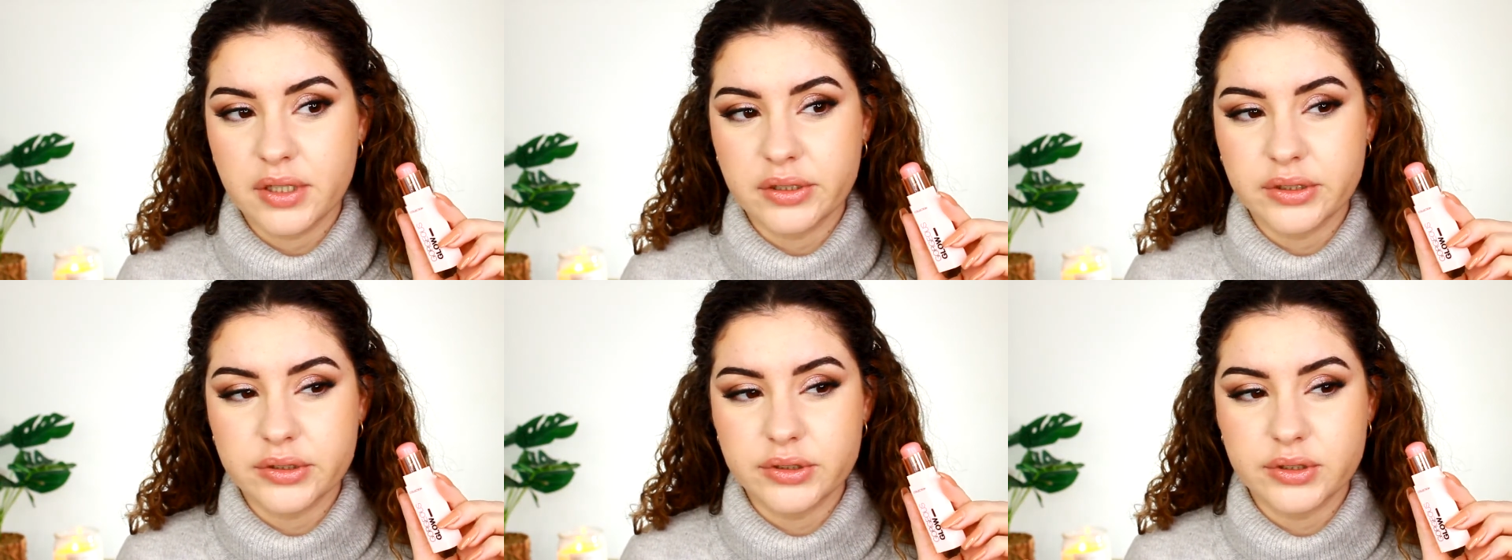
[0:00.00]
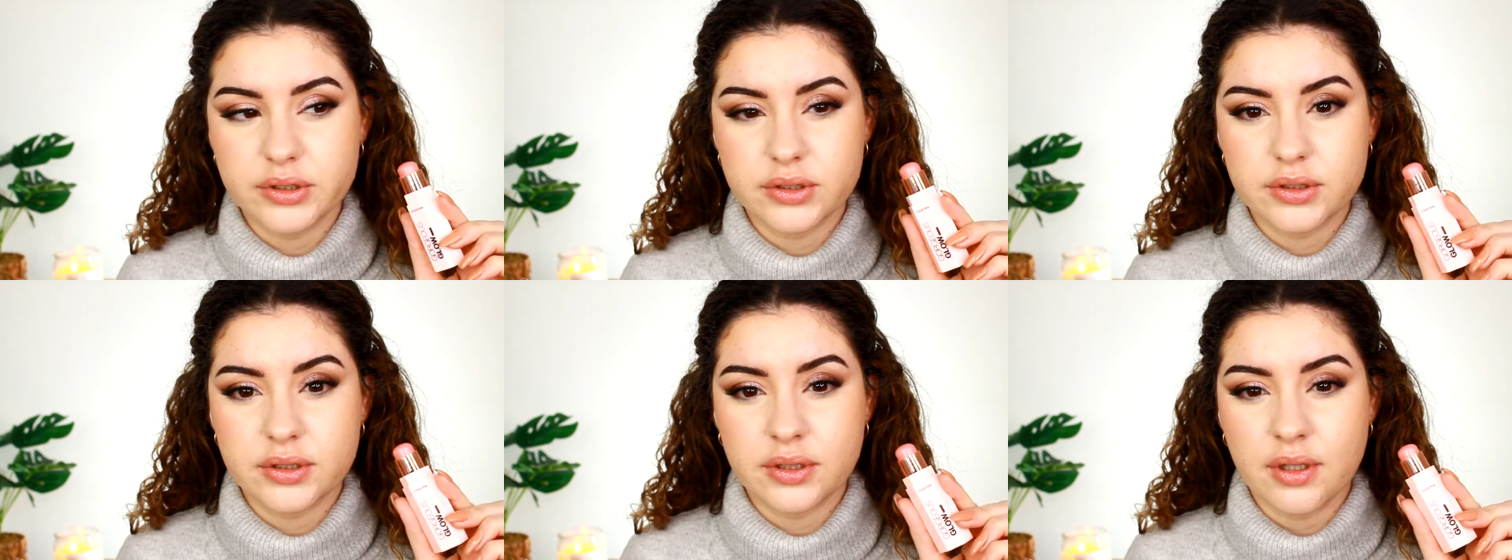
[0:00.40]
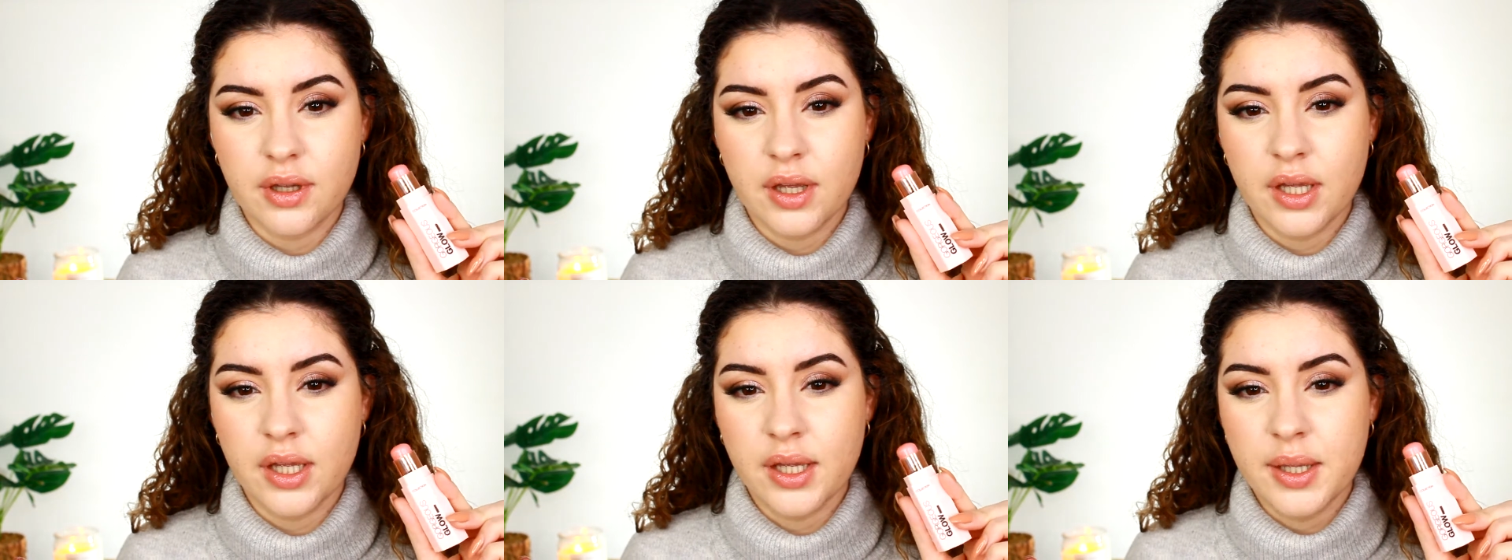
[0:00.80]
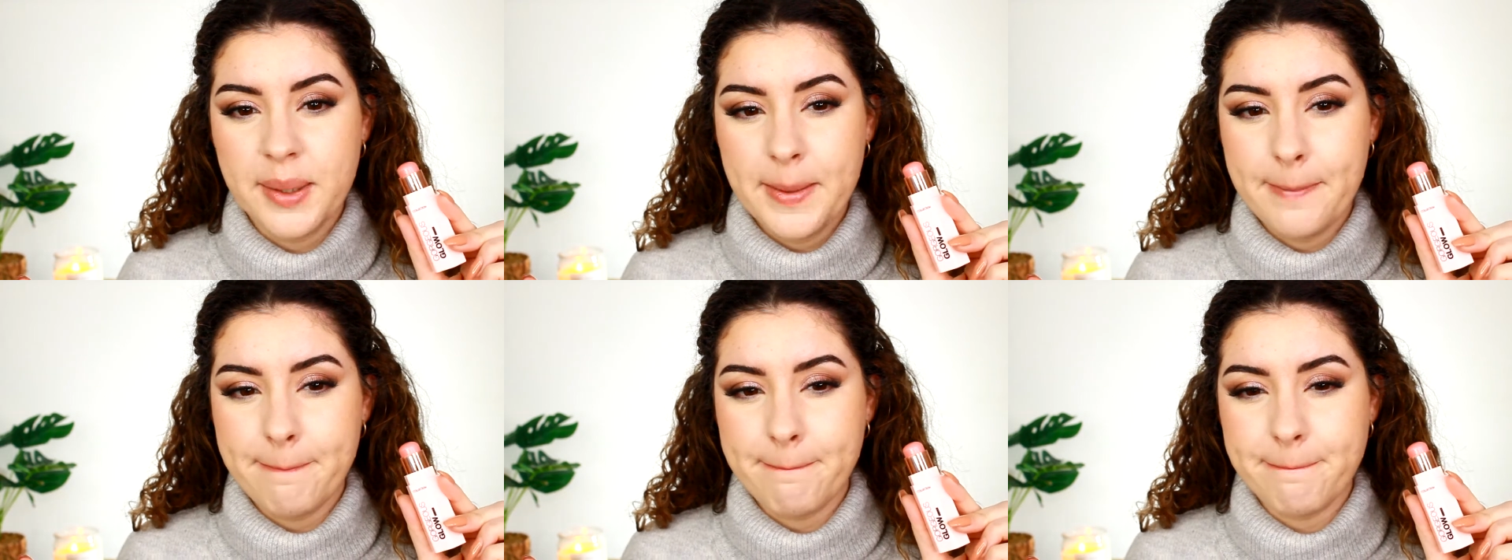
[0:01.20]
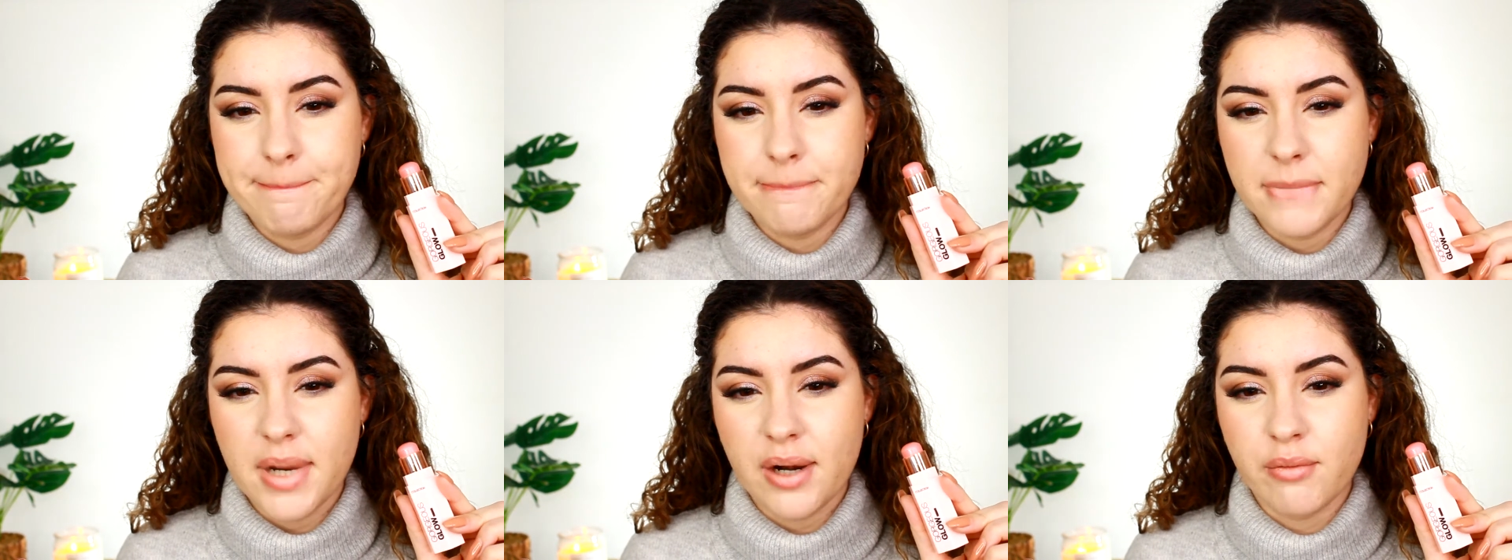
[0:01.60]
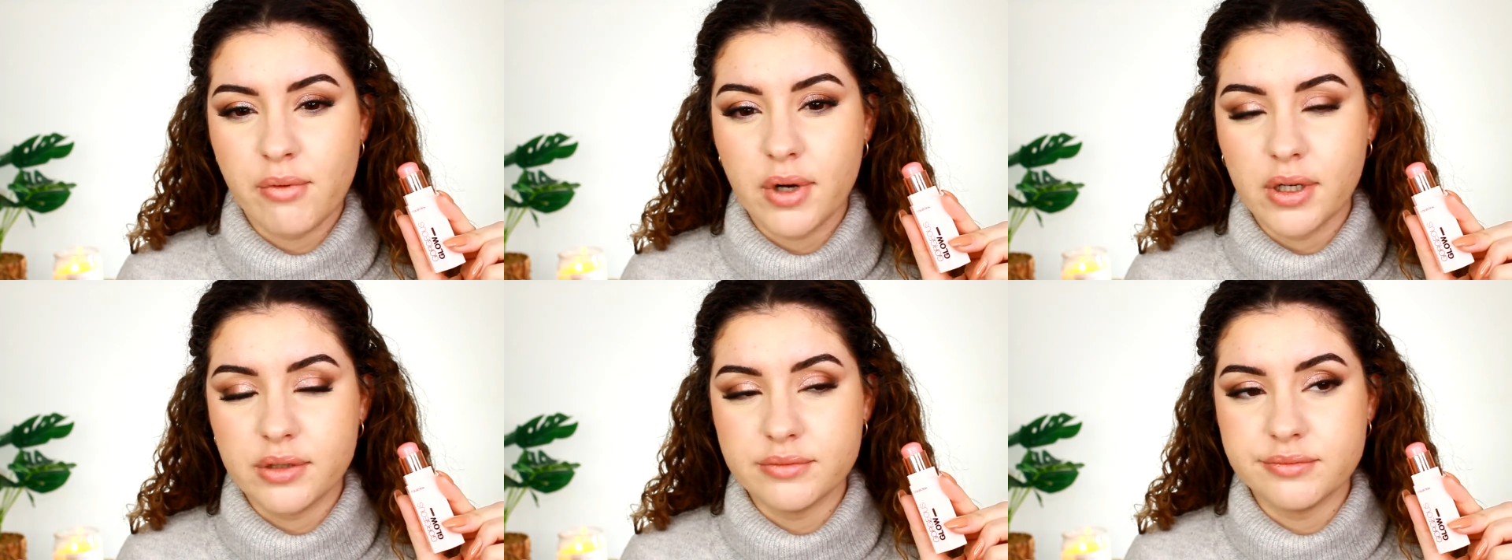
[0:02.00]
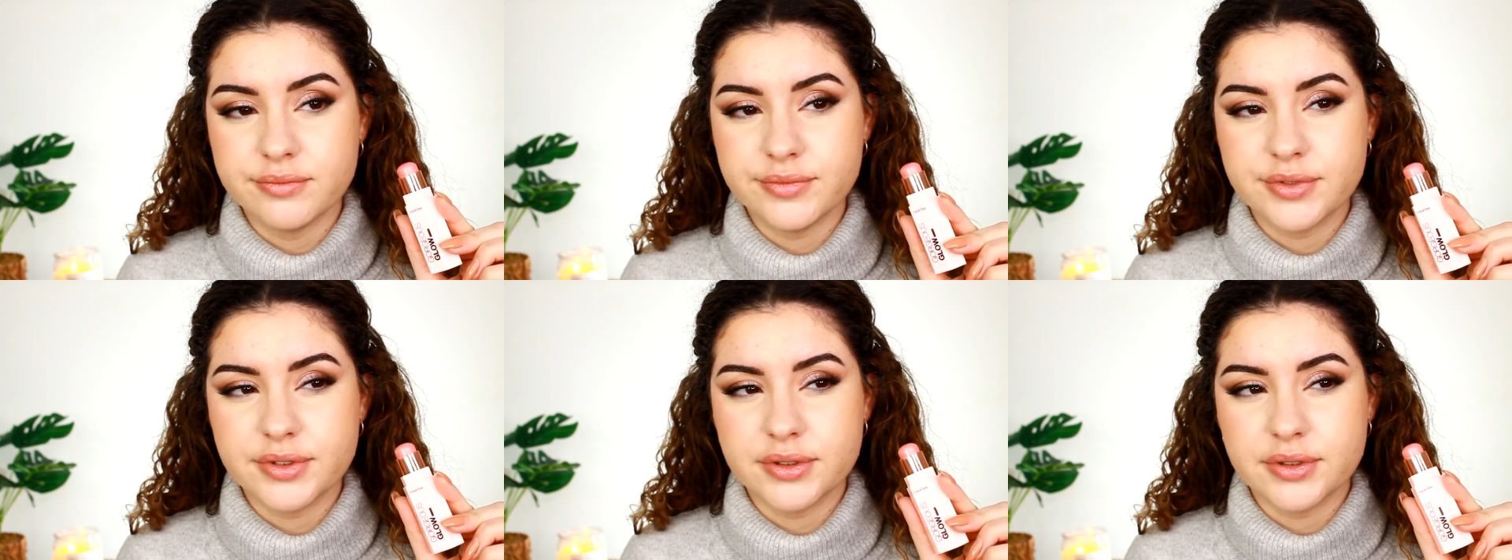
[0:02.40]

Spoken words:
cost around